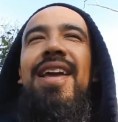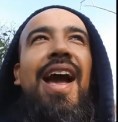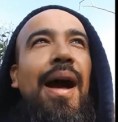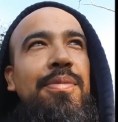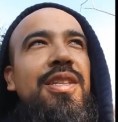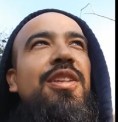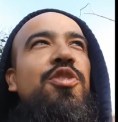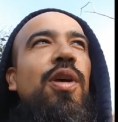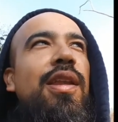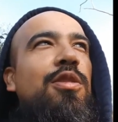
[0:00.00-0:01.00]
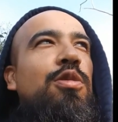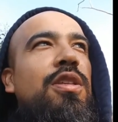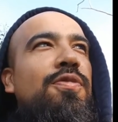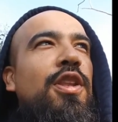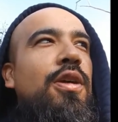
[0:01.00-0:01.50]
I'm just gonna try to do these
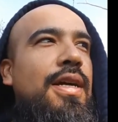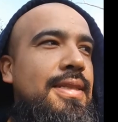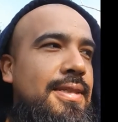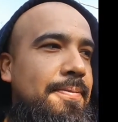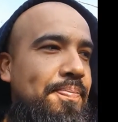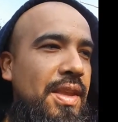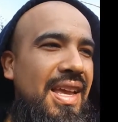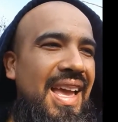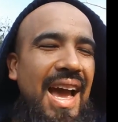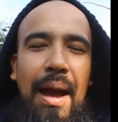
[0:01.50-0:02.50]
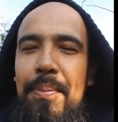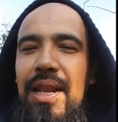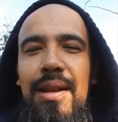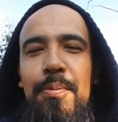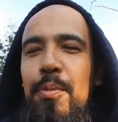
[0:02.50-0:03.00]
videos because, I
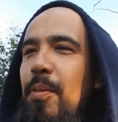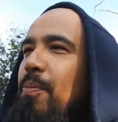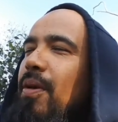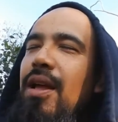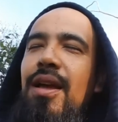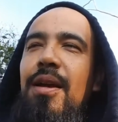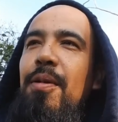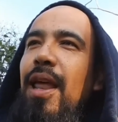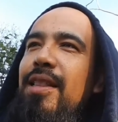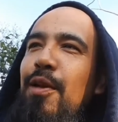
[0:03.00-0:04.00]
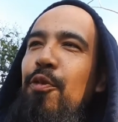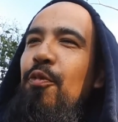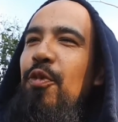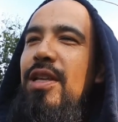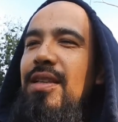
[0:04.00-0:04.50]
mean, like different
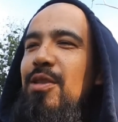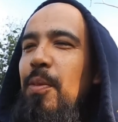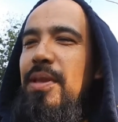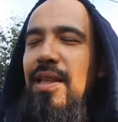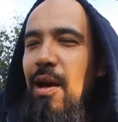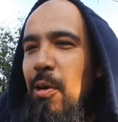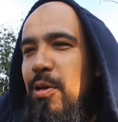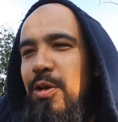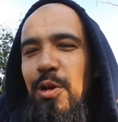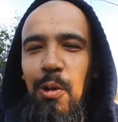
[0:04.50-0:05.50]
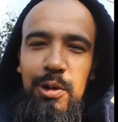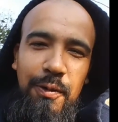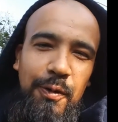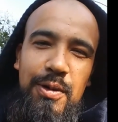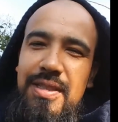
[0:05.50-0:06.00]
friends that told me, oh, you should hold the
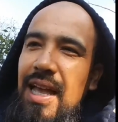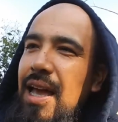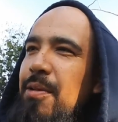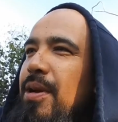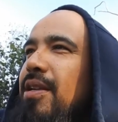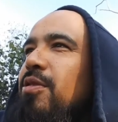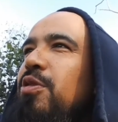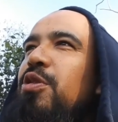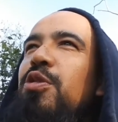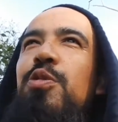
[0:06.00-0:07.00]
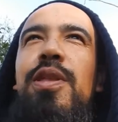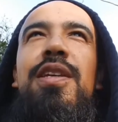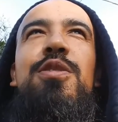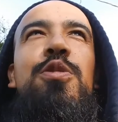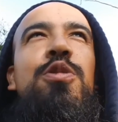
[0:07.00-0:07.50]
phone sideways, or you should do
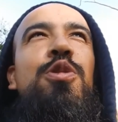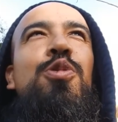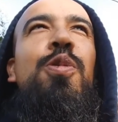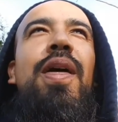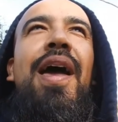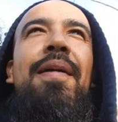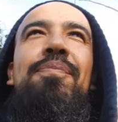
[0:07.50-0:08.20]
this, or you should do that,